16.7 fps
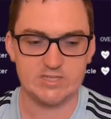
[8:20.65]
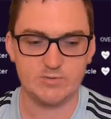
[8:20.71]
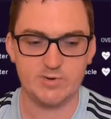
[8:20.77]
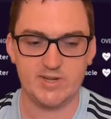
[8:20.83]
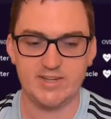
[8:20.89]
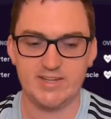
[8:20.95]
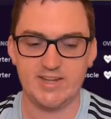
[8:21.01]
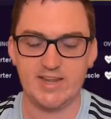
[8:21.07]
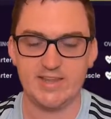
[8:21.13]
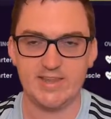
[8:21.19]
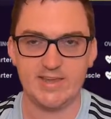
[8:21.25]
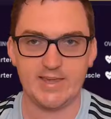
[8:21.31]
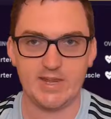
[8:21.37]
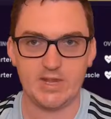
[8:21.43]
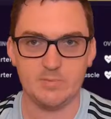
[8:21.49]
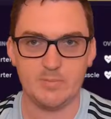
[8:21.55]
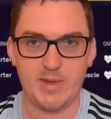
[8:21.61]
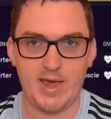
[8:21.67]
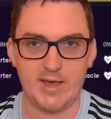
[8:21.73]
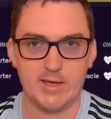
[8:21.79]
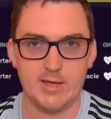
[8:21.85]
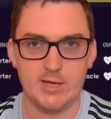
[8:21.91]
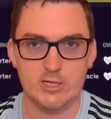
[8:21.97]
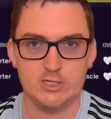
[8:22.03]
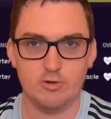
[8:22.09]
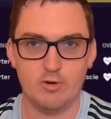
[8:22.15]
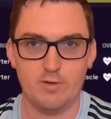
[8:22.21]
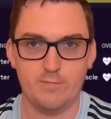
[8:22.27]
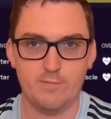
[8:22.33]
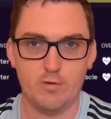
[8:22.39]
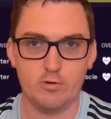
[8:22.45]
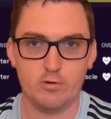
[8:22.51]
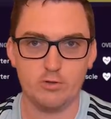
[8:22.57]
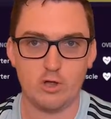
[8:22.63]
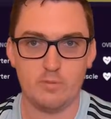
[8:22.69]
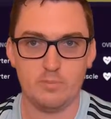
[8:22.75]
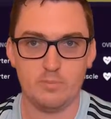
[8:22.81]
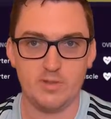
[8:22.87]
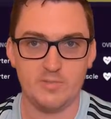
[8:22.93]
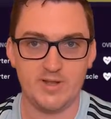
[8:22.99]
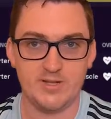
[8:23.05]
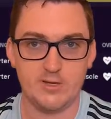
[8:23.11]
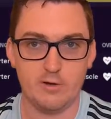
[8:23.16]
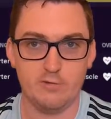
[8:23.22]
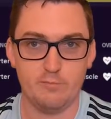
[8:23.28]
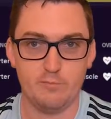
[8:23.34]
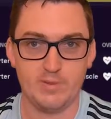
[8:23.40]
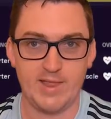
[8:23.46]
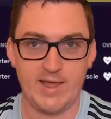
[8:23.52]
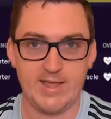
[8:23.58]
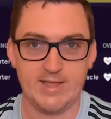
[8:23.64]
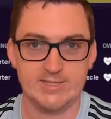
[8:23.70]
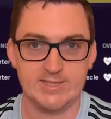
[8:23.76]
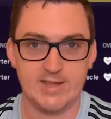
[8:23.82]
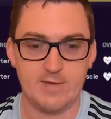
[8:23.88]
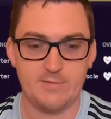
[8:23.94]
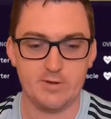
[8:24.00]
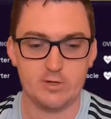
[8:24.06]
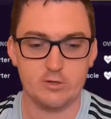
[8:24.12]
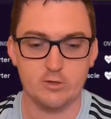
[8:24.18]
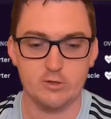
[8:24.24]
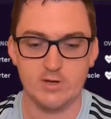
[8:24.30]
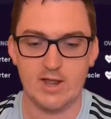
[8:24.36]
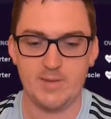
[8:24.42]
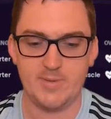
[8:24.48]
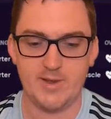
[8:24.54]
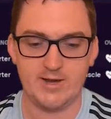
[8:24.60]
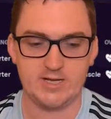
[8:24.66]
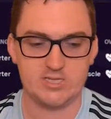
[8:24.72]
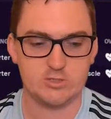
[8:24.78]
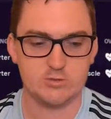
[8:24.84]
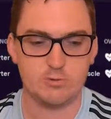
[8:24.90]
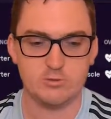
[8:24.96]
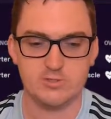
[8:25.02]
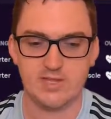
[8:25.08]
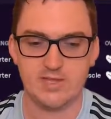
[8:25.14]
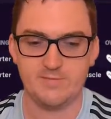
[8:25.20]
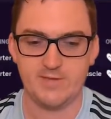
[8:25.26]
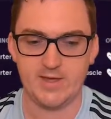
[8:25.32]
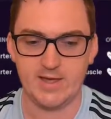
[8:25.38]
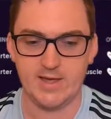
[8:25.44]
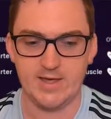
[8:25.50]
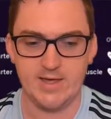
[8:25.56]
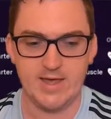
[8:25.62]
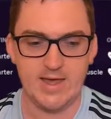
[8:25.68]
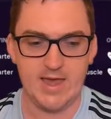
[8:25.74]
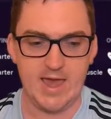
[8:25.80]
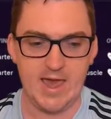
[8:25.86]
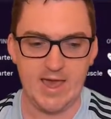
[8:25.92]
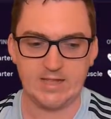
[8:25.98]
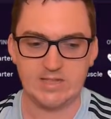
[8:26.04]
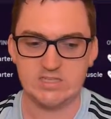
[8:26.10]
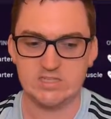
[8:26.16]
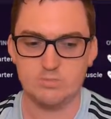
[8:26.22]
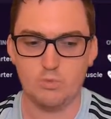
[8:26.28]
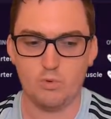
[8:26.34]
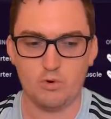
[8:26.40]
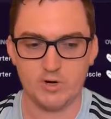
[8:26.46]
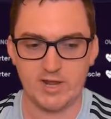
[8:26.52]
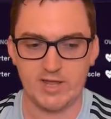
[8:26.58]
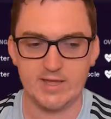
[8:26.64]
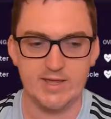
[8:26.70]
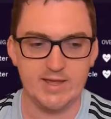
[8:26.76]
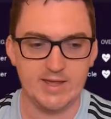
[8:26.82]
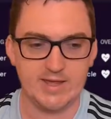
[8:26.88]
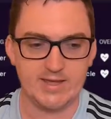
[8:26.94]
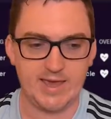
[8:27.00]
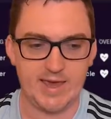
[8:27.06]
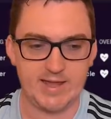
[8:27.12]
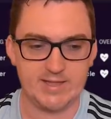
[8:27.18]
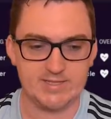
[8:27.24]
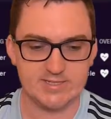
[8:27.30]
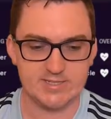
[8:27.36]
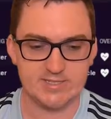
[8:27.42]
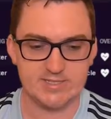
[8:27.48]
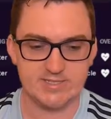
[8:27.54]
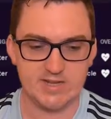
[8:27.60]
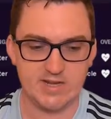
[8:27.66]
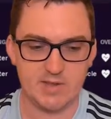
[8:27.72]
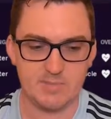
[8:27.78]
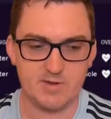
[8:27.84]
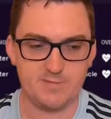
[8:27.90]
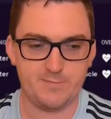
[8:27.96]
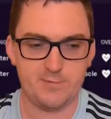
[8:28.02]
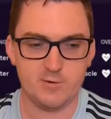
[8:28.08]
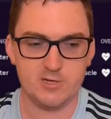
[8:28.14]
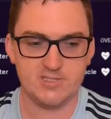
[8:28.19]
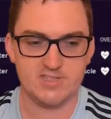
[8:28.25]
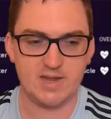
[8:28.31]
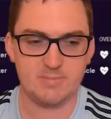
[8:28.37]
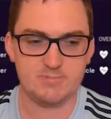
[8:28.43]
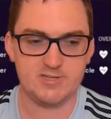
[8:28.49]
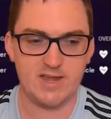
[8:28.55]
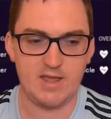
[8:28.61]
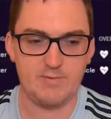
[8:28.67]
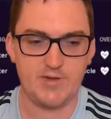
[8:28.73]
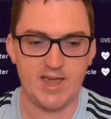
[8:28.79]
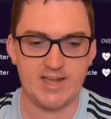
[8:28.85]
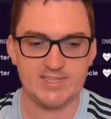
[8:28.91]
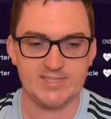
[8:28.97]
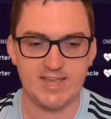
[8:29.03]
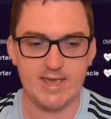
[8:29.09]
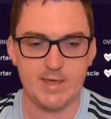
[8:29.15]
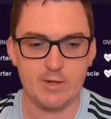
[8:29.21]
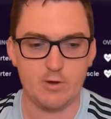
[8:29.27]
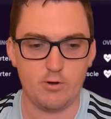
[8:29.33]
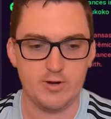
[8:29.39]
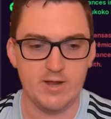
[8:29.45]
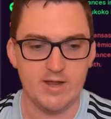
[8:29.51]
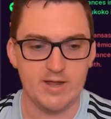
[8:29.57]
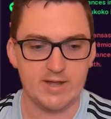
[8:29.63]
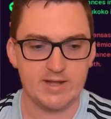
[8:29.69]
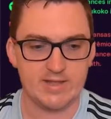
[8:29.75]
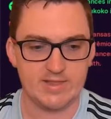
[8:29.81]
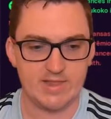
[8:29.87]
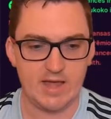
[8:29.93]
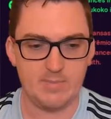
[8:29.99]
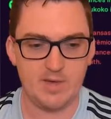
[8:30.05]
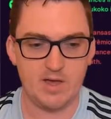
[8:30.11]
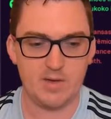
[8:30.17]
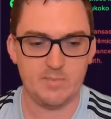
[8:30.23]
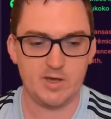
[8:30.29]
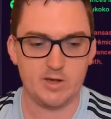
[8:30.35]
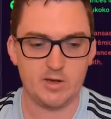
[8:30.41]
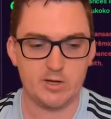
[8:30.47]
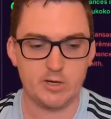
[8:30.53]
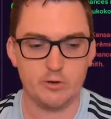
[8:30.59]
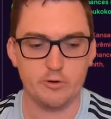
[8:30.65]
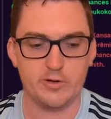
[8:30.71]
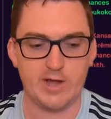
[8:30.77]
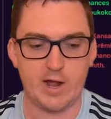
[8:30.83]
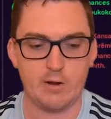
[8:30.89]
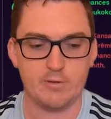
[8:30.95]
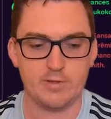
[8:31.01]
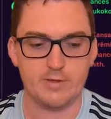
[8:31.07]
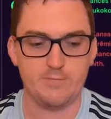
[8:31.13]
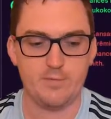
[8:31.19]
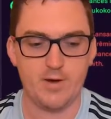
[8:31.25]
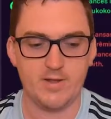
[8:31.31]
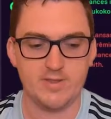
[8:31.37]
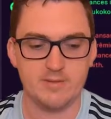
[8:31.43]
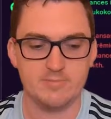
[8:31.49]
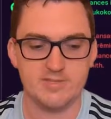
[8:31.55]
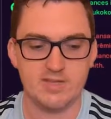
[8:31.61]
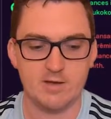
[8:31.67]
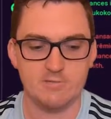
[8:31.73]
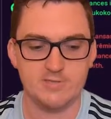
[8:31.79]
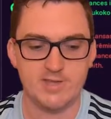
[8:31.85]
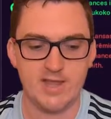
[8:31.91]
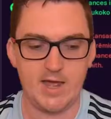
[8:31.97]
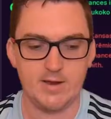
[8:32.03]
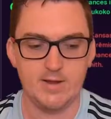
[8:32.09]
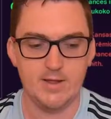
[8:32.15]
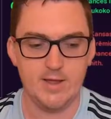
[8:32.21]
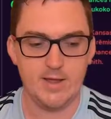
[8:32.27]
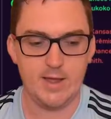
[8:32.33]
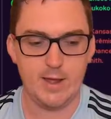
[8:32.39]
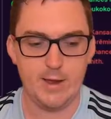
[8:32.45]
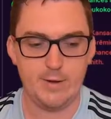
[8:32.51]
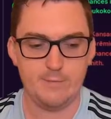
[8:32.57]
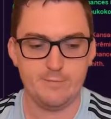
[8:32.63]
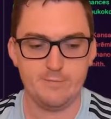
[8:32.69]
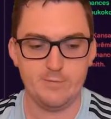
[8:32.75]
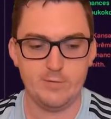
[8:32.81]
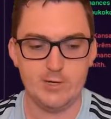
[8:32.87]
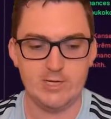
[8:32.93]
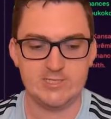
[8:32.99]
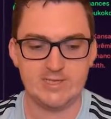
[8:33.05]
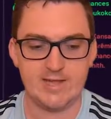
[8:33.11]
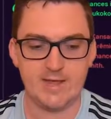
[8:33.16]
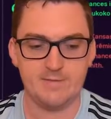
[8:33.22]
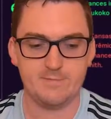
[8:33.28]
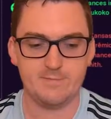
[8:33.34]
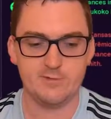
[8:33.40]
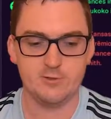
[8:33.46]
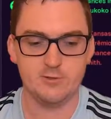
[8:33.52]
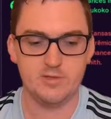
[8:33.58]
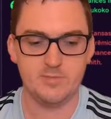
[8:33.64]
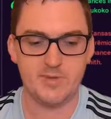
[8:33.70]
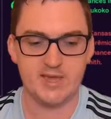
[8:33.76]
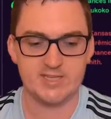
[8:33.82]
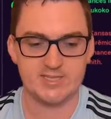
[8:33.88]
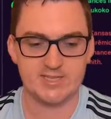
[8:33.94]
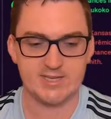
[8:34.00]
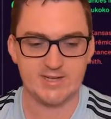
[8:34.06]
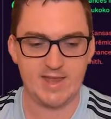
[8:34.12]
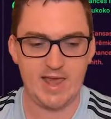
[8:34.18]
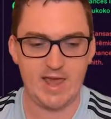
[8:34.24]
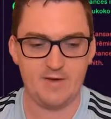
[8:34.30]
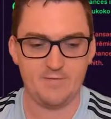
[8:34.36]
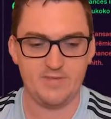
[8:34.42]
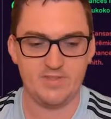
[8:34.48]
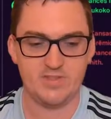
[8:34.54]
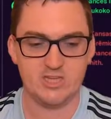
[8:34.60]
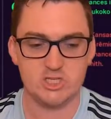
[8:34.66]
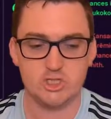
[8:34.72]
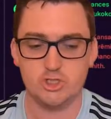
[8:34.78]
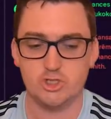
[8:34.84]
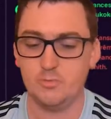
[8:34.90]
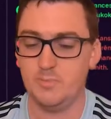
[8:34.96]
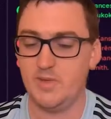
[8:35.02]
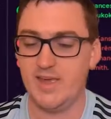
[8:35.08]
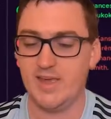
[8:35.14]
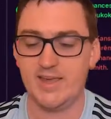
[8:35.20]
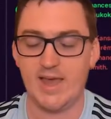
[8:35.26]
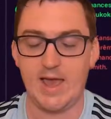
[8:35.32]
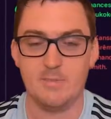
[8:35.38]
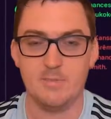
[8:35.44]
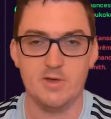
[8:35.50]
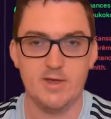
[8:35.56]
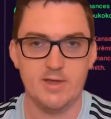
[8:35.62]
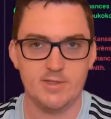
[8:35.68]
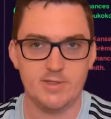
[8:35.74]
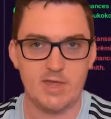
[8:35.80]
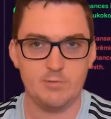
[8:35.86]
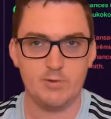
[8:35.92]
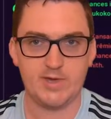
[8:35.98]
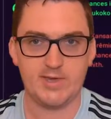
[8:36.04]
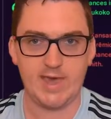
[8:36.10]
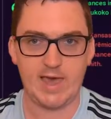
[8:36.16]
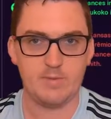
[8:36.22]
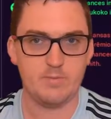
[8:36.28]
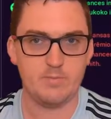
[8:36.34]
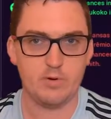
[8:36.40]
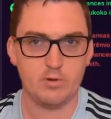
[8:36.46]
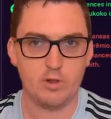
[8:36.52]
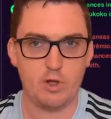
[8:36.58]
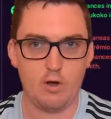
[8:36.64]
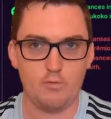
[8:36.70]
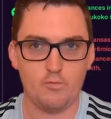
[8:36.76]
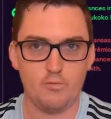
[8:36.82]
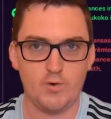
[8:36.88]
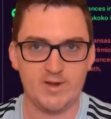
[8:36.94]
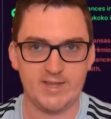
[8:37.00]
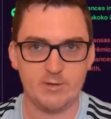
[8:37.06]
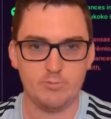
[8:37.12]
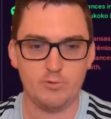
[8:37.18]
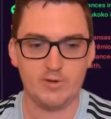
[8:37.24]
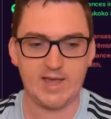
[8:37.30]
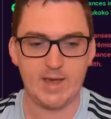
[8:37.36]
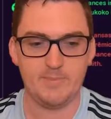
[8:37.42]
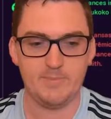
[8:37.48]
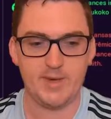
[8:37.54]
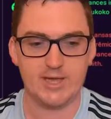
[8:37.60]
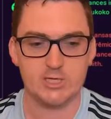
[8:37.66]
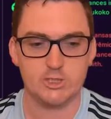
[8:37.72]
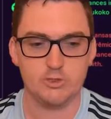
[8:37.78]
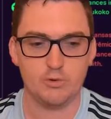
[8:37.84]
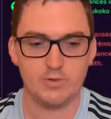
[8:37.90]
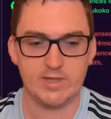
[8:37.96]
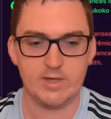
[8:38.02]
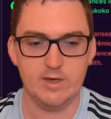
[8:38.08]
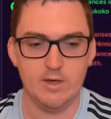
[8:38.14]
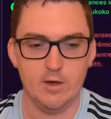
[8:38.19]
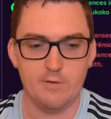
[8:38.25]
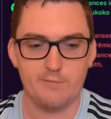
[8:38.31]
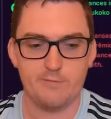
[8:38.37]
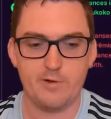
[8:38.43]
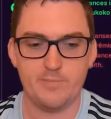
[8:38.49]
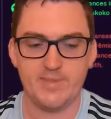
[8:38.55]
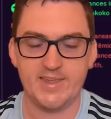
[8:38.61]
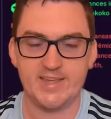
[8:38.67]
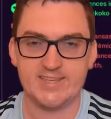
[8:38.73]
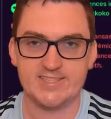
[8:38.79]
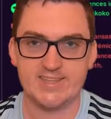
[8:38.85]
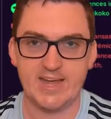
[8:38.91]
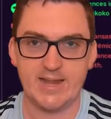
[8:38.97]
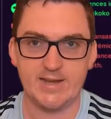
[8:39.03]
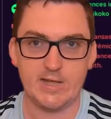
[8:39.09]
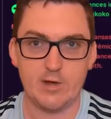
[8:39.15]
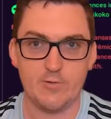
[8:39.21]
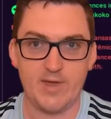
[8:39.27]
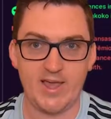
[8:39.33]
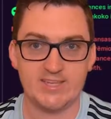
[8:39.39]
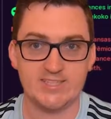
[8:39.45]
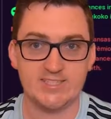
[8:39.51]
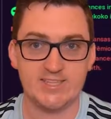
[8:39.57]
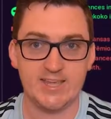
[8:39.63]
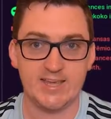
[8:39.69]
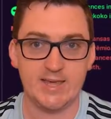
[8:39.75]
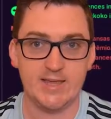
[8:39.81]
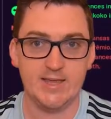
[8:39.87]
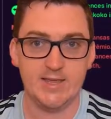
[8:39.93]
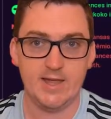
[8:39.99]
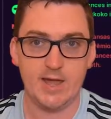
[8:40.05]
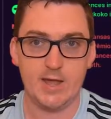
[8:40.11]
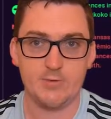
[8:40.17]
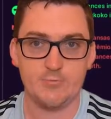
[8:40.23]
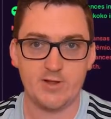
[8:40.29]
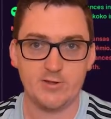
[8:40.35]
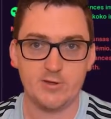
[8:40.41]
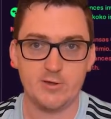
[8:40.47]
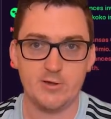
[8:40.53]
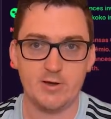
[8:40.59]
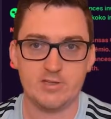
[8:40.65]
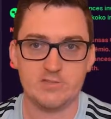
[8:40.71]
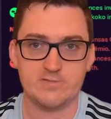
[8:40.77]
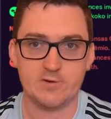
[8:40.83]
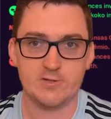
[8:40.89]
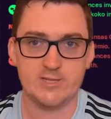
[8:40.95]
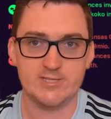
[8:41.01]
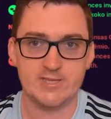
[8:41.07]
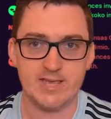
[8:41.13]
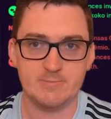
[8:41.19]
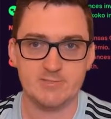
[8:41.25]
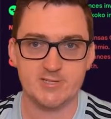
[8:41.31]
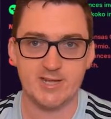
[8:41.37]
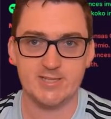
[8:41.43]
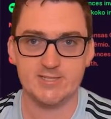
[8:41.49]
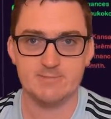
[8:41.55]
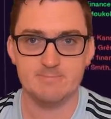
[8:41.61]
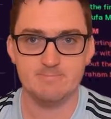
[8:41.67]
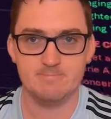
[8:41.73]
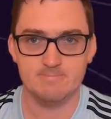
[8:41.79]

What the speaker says: So we're nearly getting back to a full complement of players and have a good amount of squad depth here at Sporting Kansas City. But first up today, we are taking on Club America, who currently find themselves down in 13th through the Mexican outfit. This should be a game that we're capable of winning, and we'll come back shortly from the Estadio Azteca and run you guys through the team sheets.